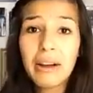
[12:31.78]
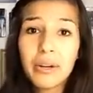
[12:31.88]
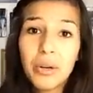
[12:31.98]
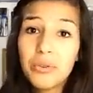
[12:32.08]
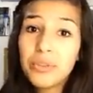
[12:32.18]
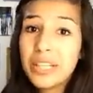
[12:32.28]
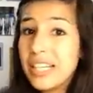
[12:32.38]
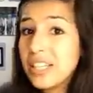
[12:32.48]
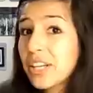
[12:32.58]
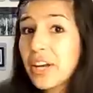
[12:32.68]
hopefully
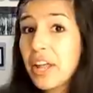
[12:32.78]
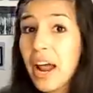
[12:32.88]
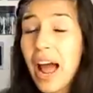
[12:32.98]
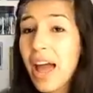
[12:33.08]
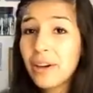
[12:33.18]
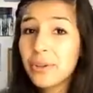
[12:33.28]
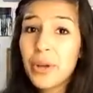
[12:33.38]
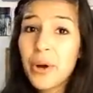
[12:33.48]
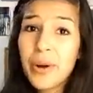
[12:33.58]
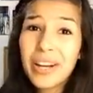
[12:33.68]
it's good. I don't
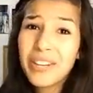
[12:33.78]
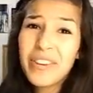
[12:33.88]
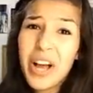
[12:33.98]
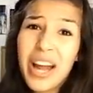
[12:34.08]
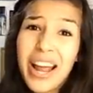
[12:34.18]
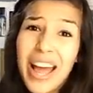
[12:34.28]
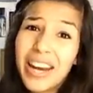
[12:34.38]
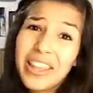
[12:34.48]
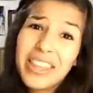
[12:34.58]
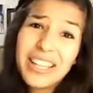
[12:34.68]
know. I don't even know how to
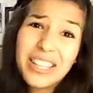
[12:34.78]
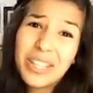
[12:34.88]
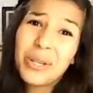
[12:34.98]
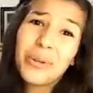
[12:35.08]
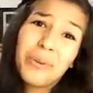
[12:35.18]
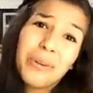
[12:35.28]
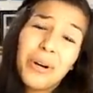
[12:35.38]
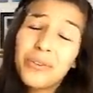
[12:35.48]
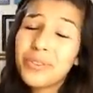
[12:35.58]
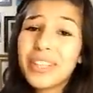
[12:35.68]
edit this, so
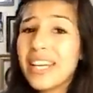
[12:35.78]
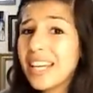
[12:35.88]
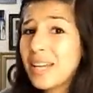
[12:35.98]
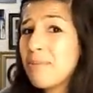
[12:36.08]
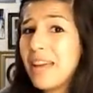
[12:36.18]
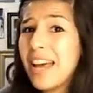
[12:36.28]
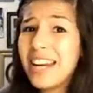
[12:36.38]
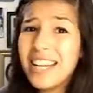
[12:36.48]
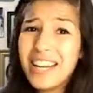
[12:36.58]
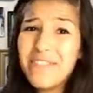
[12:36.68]
hopefully it can be
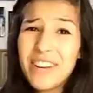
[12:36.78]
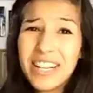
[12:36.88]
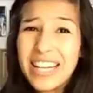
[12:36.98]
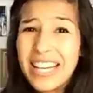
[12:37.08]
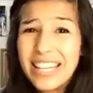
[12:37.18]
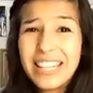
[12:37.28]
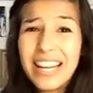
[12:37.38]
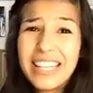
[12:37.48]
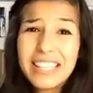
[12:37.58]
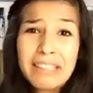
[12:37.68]
edited very
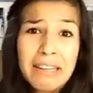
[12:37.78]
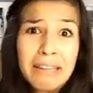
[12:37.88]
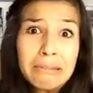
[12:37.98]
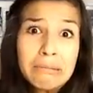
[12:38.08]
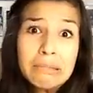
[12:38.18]
nicely.